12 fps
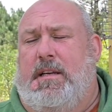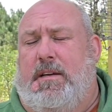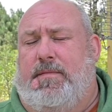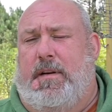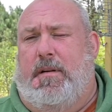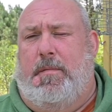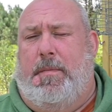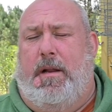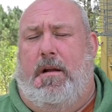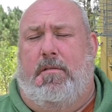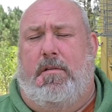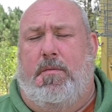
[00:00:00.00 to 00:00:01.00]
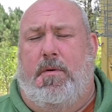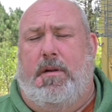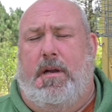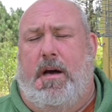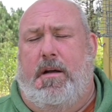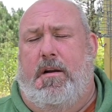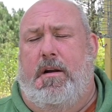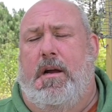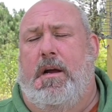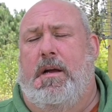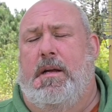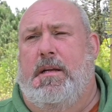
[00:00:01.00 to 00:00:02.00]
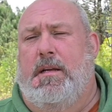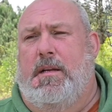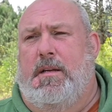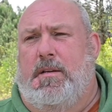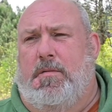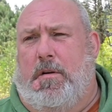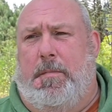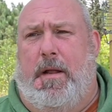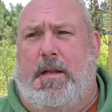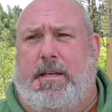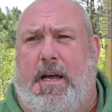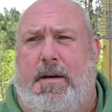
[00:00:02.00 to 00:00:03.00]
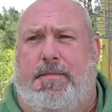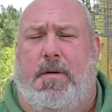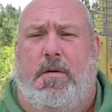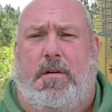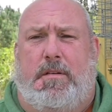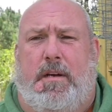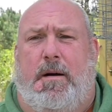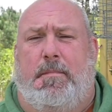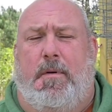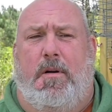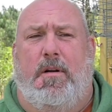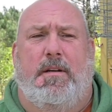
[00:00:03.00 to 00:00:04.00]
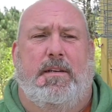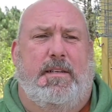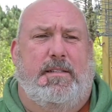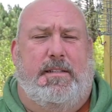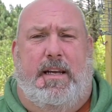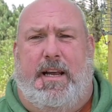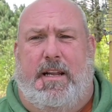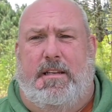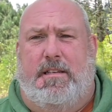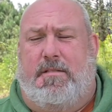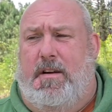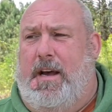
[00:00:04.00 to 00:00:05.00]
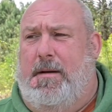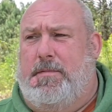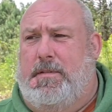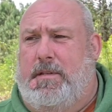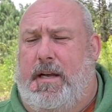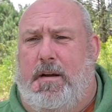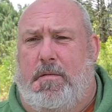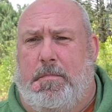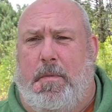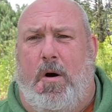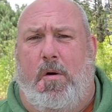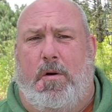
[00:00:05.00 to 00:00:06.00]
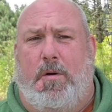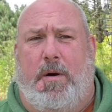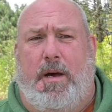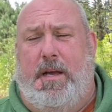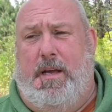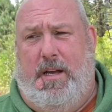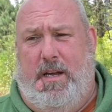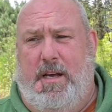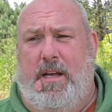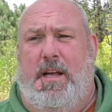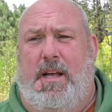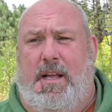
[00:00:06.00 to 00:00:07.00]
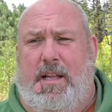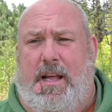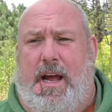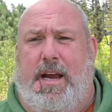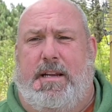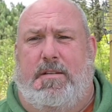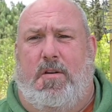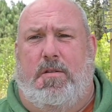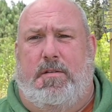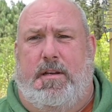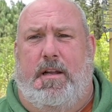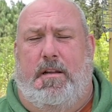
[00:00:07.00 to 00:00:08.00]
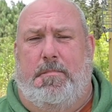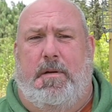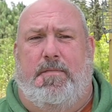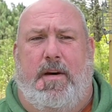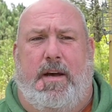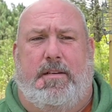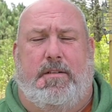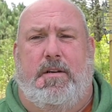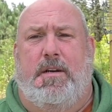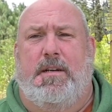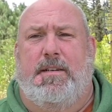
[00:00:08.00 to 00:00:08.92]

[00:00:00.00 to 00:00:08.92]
if they go to bed hungry one night or with their belly's half full or something, or they got the scraps, they know tomorrow, hey, I need to start getting a little bit faster.